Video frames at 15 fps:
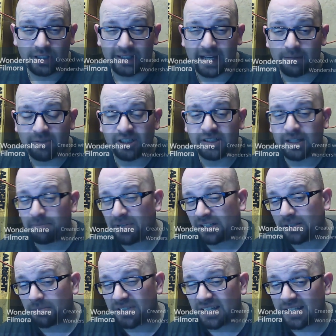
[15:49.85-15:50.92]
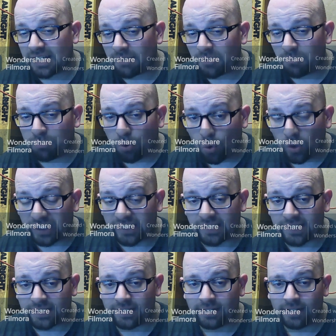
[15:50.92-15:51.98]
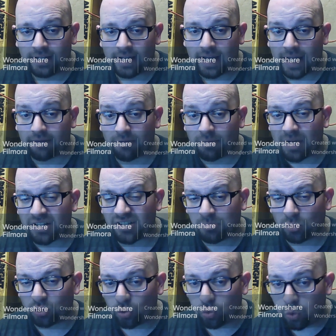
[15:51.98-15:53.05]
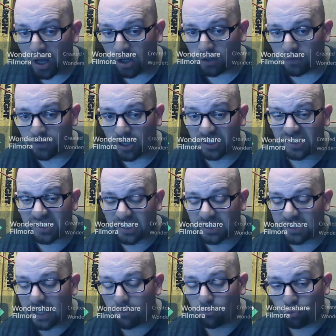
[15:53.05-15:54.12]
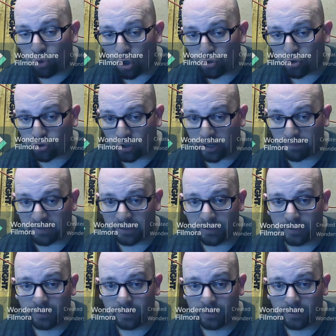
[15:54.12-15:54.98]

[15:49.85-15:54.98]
That means they picked up seven points out of a possible 12 on a six game road trip.